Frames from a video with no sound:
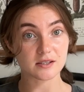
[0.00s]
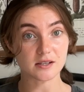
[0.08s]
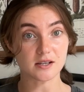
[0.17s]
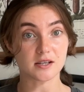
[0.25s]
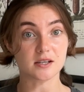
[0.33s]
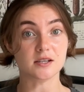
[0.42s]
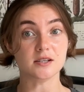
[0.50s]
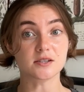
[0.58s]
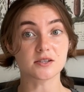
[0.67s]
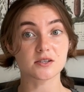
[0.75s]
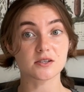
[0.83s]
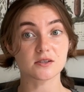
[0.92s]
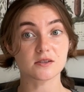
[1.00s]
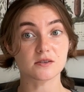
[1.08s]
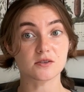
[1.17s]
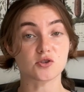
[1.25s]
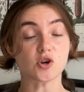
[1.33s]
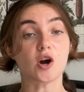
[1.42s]
is
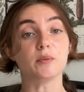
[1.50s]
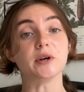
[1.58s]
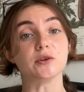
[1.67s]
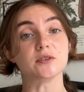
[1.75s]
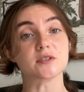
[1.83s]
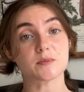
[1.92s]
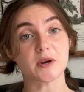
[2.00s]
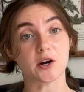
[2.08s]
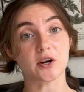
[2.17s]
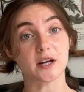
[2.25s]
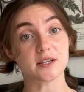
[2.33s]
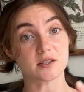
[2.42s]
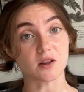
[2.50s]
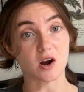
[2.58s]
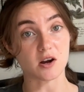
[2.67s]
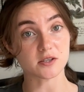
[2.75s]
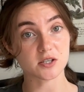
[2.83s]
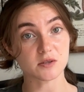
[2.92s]
John Milton's Paradise
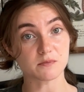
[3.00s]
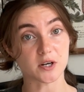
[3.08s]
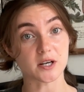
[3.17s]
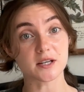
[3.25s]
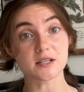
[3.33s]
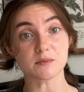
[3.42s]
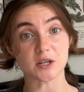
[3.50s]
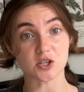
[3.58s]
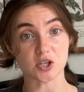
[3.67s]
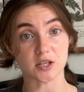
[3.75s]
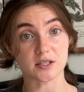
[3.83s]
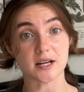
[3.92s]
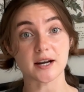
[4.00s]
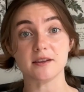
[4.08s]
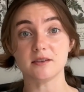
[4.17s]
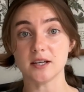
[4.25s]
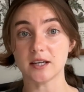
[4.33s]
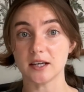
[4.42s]
Lost, but it is mentioned, and I
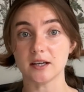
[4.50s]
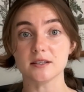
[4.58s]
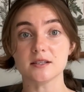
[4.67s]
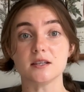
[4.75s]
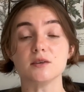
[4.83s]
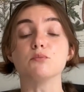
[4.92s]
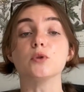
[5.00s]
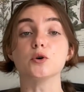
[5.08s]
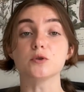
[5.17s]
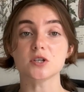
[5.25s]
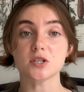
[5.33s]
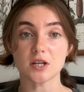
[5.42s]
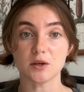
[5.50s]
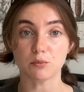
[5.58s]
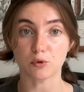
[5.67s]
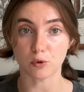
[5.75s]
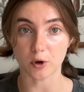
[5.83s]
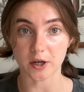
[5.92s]
think it is the most
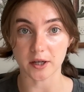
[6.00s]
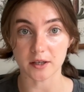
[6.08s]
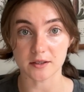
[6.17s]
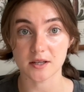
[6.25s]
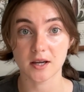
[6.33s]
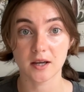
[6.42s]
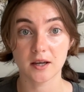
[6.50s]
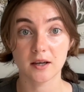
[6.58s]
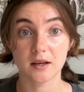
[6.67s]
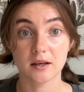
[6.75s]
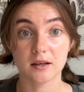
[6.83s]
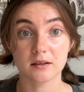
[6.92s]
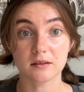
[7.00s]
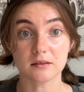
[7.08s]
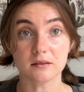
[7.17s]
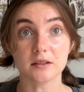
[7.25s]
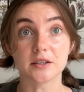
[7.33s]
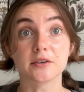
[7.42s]
important
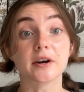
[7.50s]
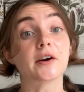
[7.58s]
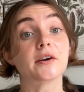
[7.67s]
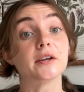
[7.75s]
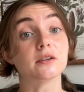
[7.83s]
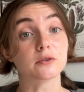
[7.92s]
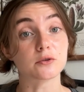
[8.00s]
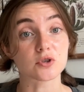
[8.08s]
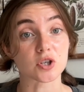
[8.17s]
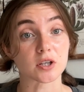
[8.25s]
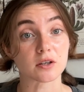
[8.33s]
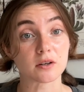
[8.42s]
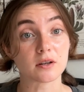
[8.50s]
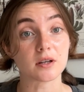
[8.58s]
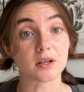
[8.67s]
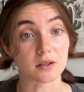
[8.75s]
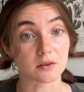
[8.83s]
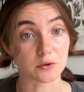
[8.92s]
literary illusion
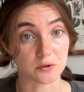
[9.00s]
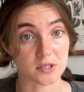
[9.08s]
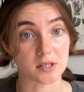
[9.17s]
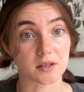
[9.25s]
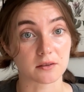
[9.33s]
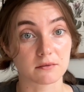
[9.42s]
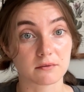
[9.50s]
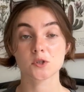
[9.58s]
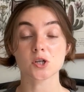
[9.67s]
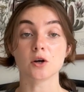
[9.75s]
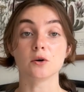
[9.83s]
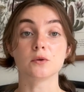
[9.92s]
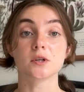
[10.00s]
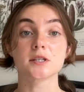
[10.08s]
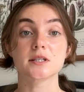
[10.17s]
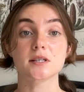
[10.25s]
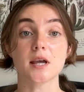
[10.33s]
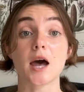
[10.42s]
in Lucy. So
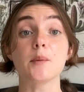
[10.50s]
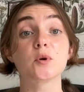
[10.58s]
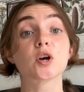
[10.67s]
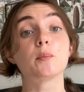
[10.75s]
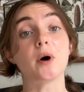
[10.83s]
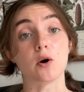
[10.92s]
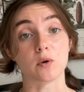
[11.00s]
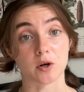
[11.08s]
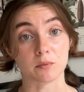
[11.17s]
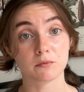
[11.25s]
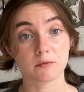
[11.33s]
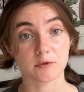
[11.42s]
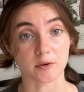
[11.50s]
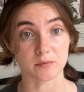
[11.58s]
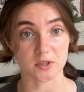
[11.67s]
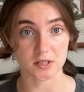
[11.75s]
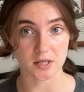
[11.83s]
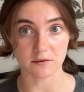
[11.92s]
this epic poem from the
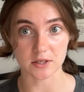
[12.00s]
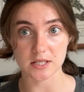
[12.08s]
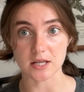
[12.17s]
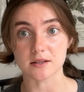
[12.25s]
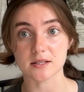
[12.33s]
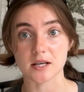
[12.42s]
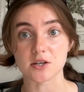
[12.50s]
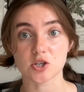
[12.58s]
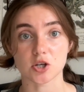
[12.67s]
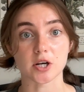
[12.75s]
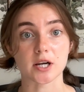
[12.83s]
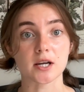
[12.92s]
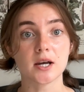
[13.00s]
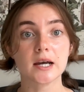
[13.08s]
17th century